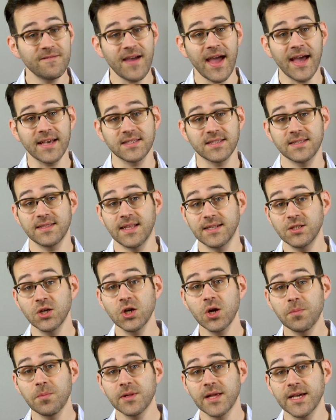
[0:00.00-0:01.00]
fasts that
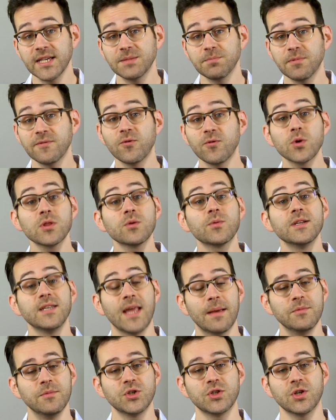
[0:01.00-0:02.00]
took place before the
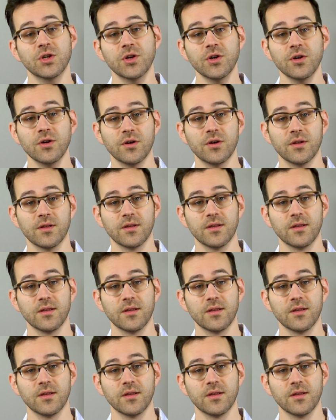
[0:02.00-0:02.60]
redemption occurred.